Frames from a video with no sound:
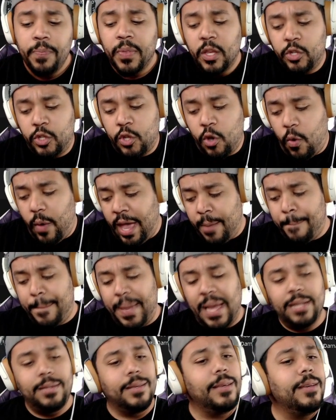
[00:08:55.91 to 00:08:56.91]
So it
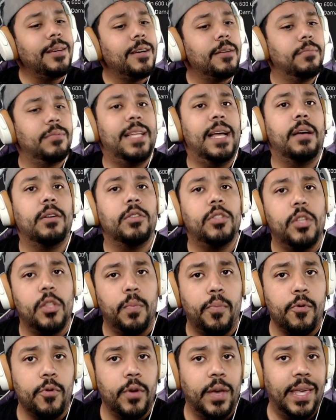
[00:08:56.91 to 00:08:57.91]
basically comes down to the
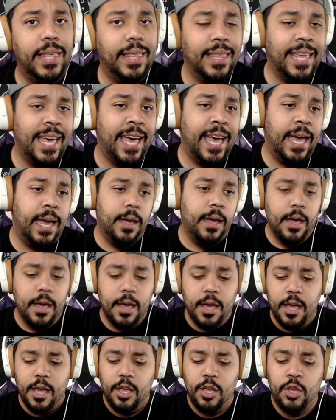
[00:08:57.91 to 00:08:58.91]
point that
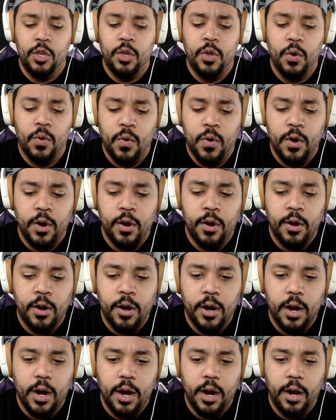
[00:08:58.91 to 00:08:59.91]

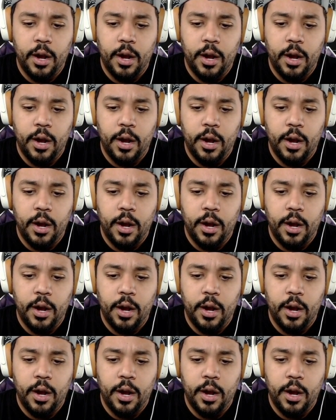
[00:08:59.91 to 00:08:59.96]
you're